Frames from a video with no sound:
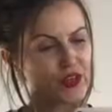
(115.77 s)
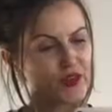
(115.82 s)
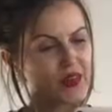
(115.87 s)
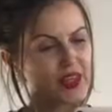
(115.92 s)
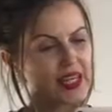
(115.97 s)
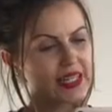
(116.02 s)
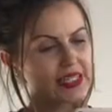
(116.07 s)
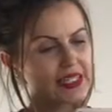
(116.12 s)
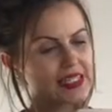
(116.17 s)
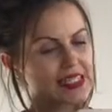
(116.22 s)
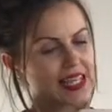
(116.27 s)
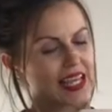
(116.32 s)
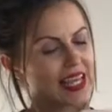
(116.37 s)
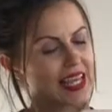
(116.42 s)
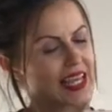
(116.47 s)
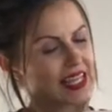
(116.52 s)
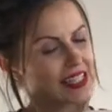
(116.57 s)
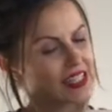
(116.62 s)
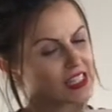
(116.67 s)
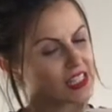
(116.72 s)
So this
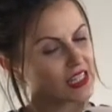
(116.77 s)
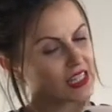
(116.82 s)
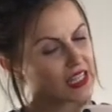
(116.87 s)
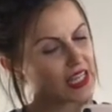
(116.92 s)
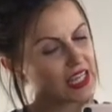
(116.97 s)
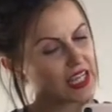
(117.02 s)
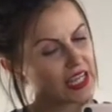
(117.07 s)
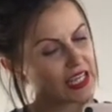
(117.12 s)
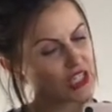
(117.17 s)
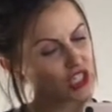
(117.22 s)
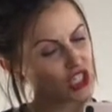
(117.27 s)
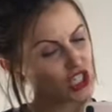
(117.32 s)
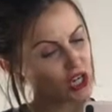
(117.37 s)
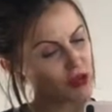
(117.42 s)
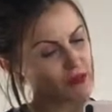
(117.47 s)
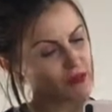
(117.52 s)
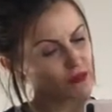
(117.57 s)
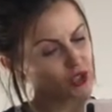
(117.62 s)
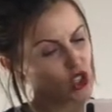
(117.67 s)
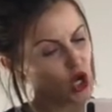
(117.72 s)
is the
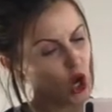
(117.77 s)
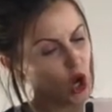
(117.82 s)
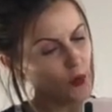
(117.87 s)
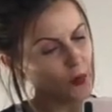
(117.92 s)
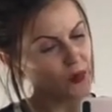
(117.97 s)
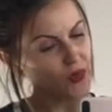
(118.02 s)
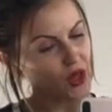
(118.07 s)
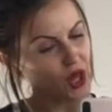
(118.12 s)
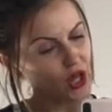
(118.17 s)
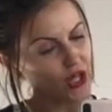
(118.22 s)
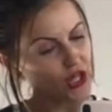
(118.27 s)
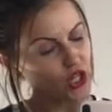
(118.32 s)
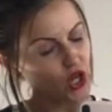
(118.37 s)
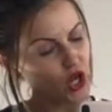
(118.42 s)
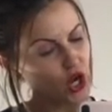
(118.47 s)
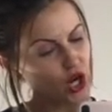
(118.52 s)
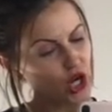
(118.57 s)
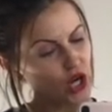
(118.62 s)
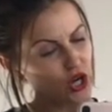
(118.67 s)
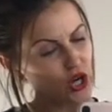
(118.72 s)
gym top that I
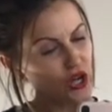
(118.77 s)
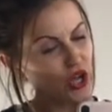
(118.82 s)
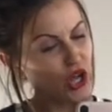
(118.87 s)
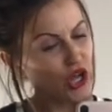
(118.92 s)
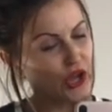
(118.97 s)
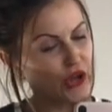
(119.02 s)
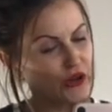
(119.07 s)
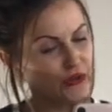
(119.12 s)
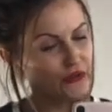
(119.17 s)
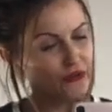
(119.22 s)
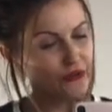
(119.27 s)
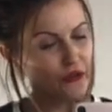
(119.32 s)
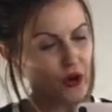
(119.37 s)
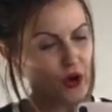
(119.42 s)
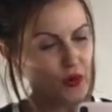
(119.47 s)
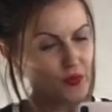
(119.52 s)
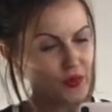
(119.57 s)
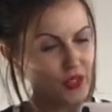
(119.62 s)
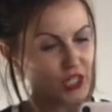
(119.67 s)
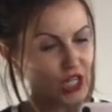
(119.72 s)
got
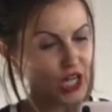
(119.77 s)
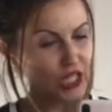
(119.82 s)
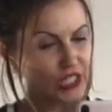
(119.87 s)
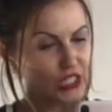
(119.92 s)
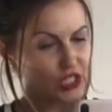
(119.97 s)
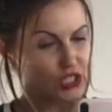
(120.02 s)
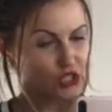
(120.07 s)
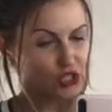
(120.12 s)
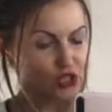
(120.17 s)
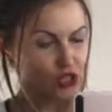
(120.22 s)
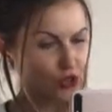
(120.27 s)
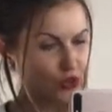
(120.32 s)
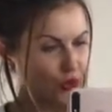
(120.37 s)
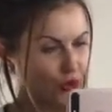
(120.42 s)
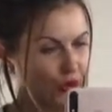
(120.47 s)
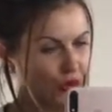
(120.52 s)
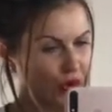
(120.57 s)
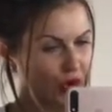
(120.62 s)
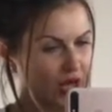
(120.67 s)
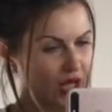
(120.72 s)
from the Nike
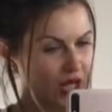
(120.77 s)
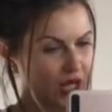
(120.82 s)
store,